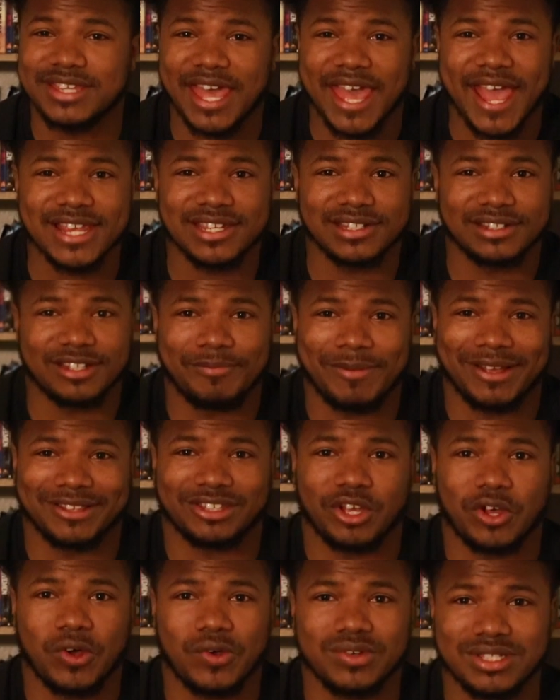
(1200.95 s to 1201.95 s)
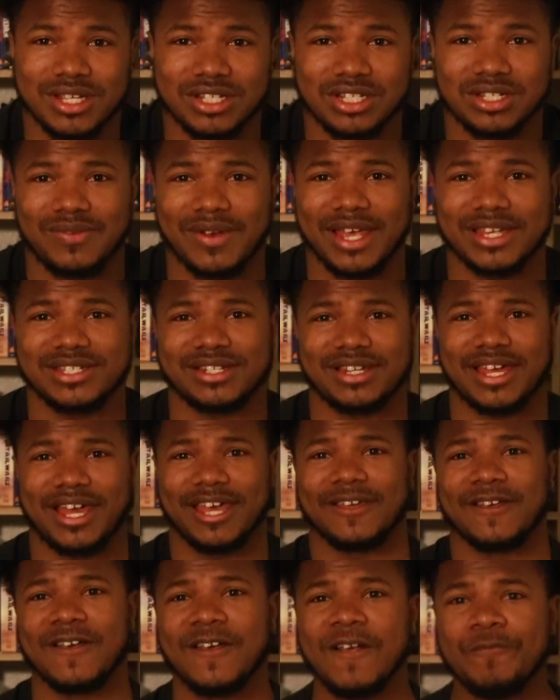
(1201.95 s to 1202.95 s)
Angela about the whole situation.
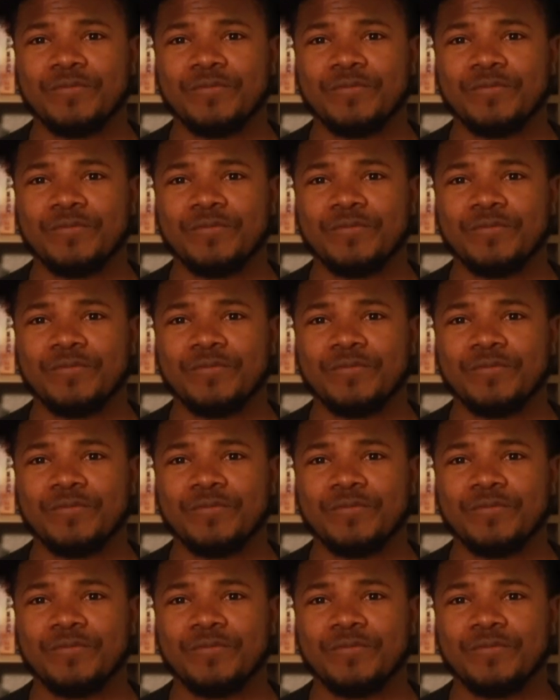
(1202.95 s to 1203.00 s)
Like,